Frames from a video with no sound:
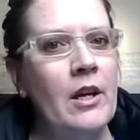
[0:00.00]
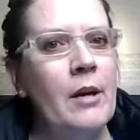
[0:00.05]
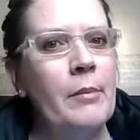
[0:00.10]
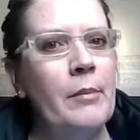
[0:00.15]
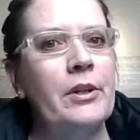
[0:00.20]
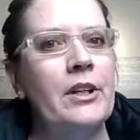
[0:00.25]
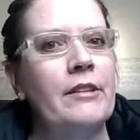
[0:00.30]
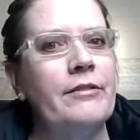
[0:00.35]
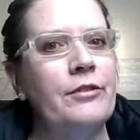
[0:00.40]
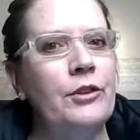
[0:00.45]

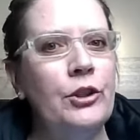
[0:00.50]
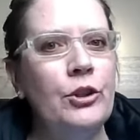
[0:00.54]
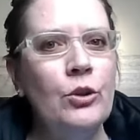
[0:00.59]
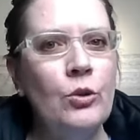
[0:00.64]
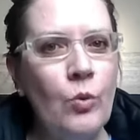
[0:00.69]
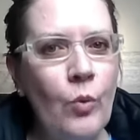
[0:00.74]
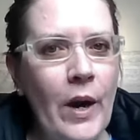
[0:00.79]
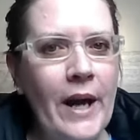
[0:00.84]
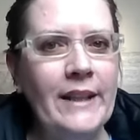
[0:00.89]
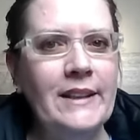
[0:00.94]
But if
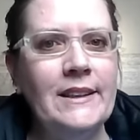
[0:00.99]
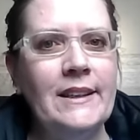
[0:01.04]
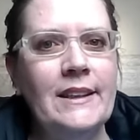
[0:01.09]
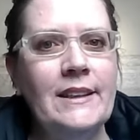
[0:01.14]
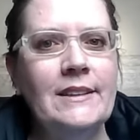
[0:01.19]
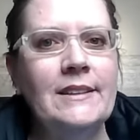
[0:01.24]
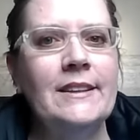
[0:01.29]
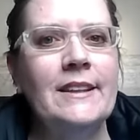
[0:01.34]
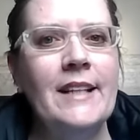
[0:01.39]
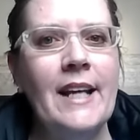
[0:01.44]
you went
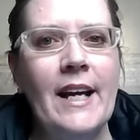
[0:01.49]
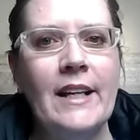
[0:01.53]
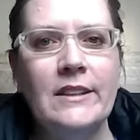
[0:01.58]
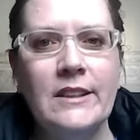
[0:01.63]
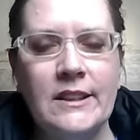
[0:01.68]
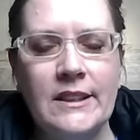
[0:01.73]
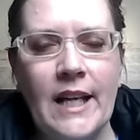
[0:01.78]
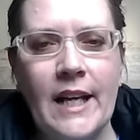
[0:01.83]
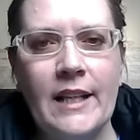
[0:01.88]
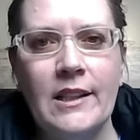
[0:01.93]
into that
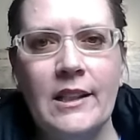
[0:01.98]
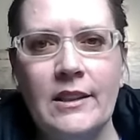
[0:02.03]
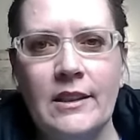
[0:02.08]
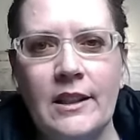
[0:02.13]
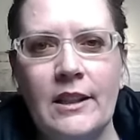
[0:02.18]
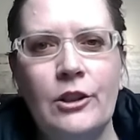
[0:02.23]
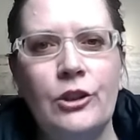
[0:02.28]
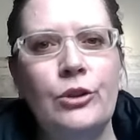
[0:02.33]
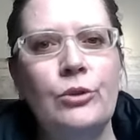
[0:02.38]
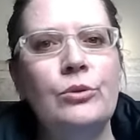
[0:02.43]
setting
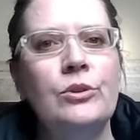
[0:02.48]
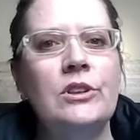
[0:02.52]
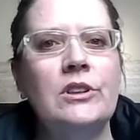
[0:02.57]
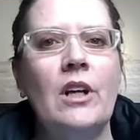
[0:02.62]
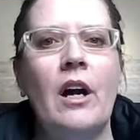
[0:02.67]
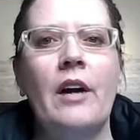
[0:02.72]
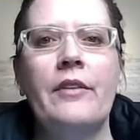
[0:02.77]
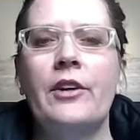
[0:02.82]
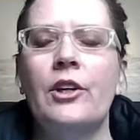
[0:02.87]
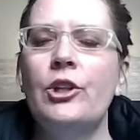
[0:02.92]
and you
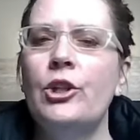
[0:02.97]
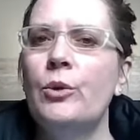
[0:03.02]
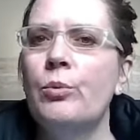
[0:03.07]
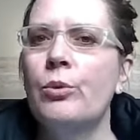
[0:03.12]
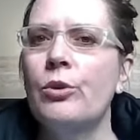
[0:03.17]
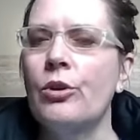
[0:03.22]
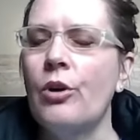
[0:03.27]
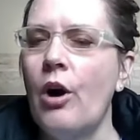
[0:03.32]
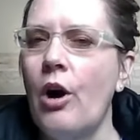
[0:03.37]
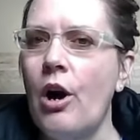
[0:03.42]
saw that you
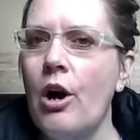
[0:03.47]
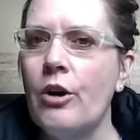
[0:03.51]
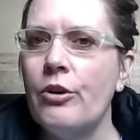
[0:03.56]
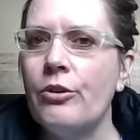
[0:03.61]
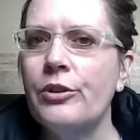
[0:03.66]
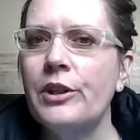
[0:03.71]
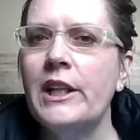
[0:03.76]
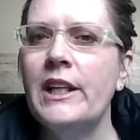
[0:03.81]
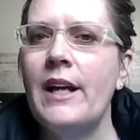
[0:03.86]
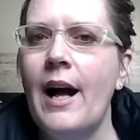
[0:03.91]
were
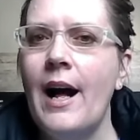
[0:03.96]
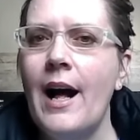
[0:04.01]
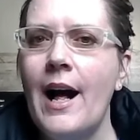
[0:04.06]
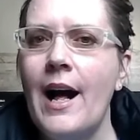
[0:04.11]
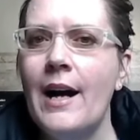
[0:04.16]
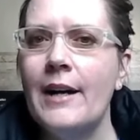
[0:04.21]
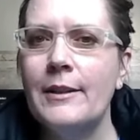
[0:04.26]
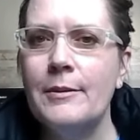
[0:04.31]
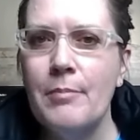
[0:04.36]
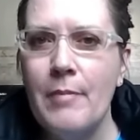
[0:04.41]
already
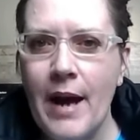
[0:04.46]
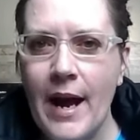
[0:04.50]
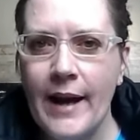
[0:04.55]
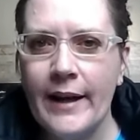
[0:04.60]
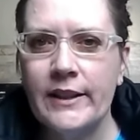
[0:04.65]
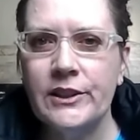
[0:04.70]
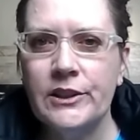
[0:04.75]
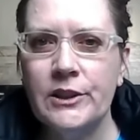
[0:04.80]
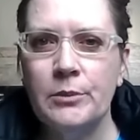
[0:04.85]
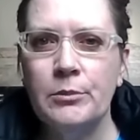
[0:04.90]
on
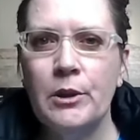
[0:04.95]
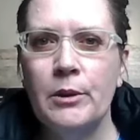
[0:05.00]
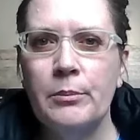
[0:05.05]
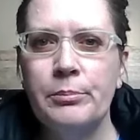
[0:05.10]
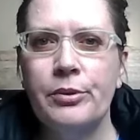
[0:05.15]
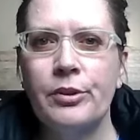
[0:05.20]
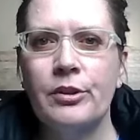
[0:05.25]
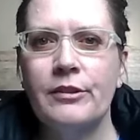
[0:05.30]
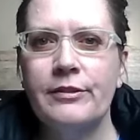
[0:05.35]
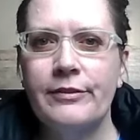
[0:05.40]
maximum
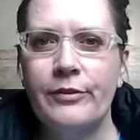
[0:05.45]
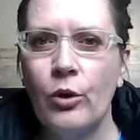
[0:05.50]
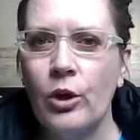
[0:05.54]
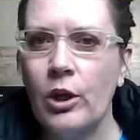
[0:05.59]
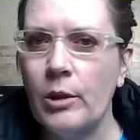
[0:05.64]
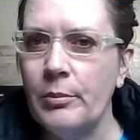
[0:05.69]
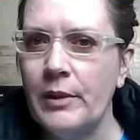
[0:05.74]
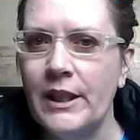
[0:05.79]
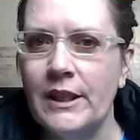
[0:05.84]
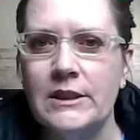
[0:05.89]

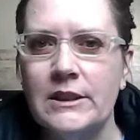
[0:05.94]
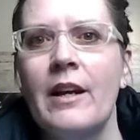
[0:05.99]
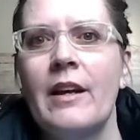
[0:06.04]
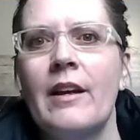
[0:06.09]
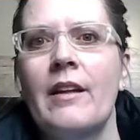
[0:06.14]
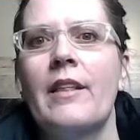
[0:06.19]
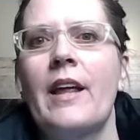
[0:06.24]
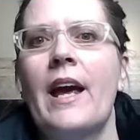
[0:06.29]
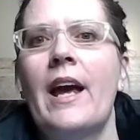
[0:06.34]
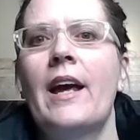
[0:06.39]
performance,
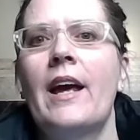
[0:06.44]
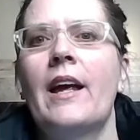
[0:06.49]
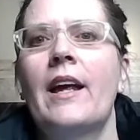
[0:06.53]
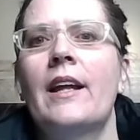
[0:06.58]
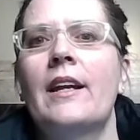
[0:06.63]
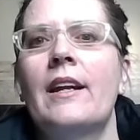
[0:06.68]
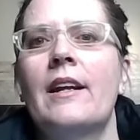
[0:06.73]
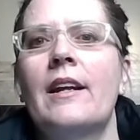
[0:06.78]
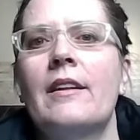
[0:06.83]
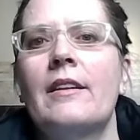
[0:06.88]

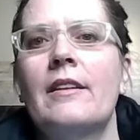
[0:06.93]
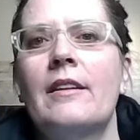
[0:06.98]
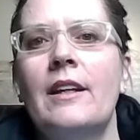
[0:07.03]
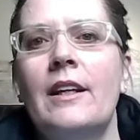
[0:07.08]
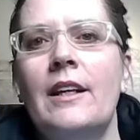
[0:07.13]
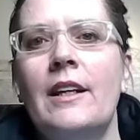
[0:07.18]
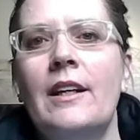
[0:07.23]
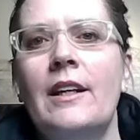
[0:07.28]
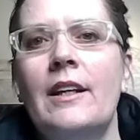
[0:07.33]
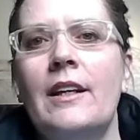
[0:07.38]
then
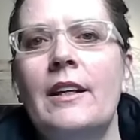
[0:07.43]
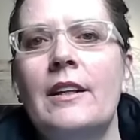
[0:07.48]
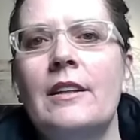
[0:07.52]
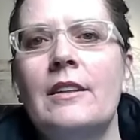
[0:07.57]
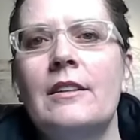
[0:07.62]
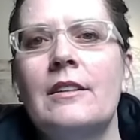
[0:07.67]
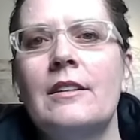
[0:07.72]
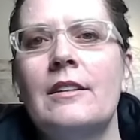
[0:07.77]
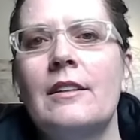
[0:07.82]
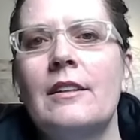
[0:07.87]
the
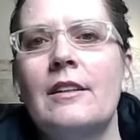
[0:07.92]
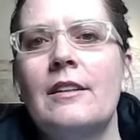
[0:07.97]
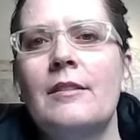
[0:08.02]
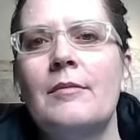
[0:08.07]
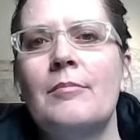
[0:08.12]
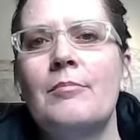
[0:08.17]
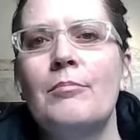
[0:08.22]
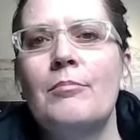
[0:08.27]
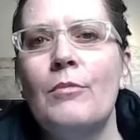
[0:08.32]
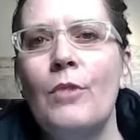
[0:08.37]

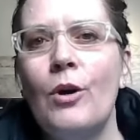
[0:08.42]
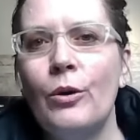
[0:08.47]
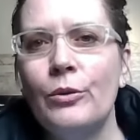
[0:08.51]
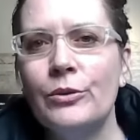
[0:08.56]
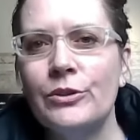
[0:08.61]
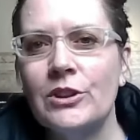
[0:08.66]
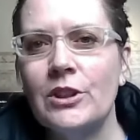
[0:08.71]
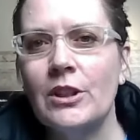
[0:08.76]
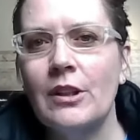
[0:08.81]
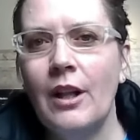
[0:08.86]

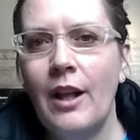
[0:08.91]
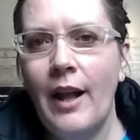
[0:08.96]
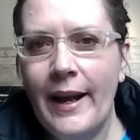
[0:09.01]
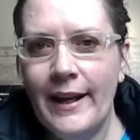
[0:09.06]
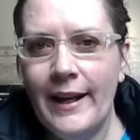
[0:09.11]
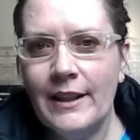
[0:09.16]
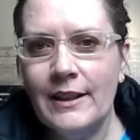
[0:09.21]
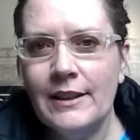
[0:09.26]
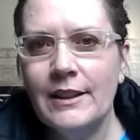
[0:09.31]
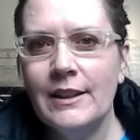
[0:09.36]
most
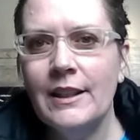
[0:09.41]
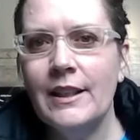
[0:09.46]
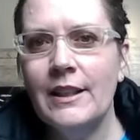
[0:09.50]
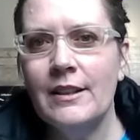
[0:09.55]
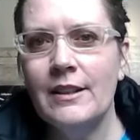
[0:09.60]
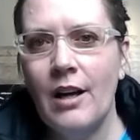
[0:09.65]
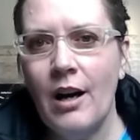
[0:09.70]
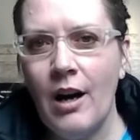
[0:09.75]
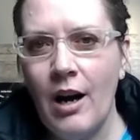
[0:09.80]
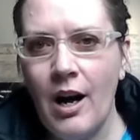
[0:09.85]
likely
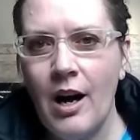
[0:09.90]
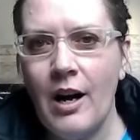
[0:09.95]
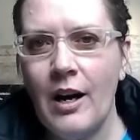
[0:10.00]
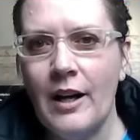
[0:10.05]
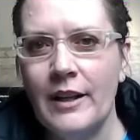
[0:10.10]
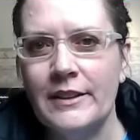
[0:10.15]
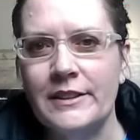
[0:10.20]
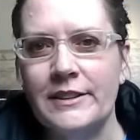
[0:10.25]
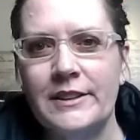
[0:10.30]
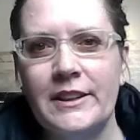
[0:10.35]

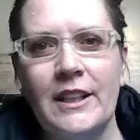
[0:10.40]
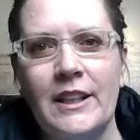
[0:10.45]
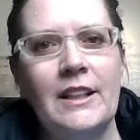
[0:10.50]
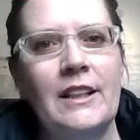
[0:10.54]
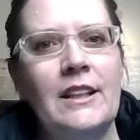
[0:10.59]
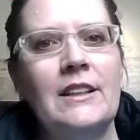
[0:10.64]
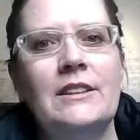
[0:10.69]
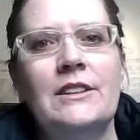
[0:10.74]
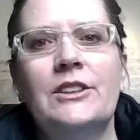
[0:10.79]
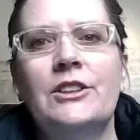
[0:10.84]
cause
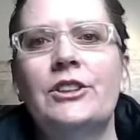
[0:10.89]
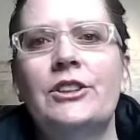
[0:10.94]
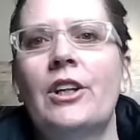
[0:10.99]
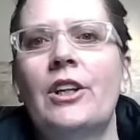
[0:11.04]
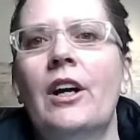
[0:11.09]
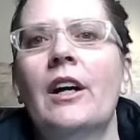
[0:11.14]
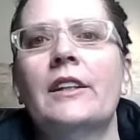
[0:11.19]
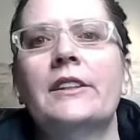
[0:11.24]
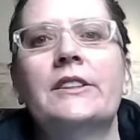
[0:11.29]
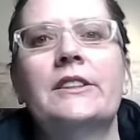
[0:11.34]
is
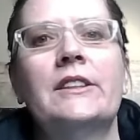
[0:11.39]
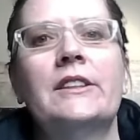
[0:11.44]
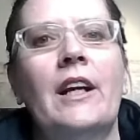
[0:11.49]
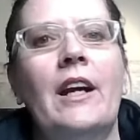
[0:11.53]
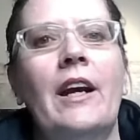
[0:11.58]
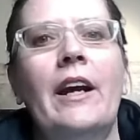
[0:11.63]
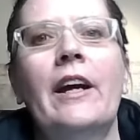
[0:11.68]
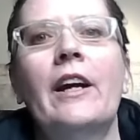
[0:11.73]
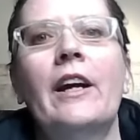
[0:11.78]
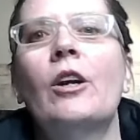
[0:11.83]
just
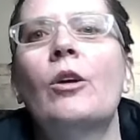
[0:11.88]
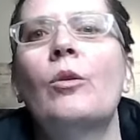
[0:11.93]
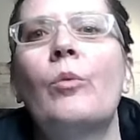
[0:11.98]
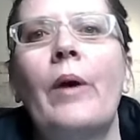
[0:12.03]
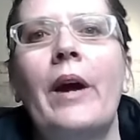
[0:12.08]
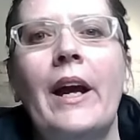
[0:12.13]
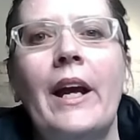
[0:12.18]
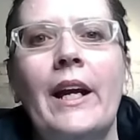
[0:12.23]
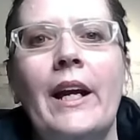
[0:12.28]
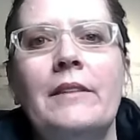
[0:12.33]

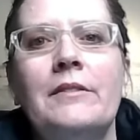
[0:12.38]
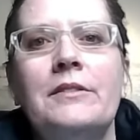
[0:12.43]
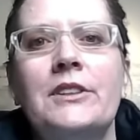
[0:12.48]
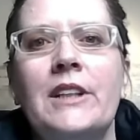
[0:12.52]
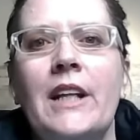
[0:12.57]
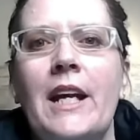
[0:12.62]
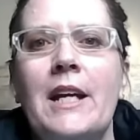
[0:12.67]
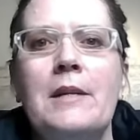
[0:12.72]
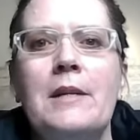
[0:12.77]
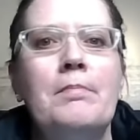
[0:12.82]
airwaves
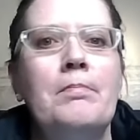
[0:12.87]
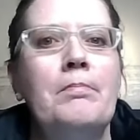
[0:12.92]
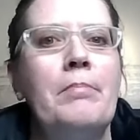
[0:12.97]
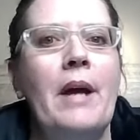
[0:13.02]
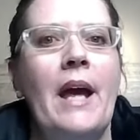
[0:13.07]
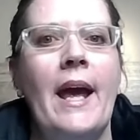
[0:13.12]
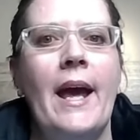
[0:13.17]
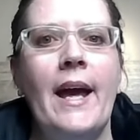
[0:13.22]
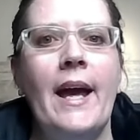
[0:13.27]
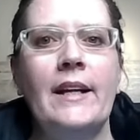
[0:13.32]
and
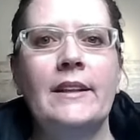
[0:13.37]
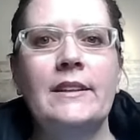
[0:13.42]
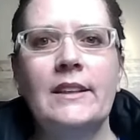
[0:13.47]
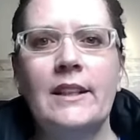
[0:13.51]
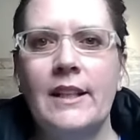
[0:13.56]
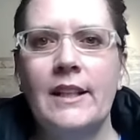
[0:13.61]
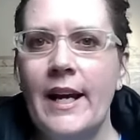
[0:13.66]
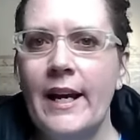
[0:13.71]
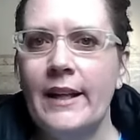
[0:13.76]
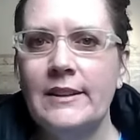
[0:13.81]
bad
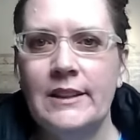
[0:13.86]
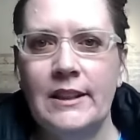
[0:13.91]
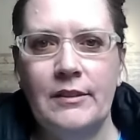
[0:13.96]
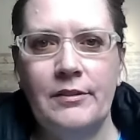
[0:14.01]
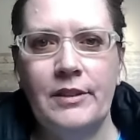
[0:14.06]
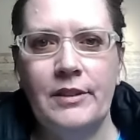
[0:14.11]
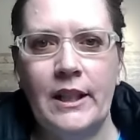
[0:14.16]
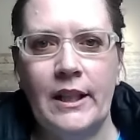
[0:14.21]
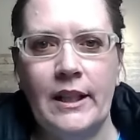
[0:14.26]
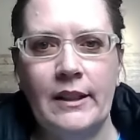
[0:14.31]

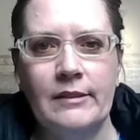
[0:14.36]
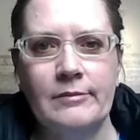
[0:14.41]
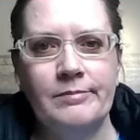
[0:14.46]
connectivity.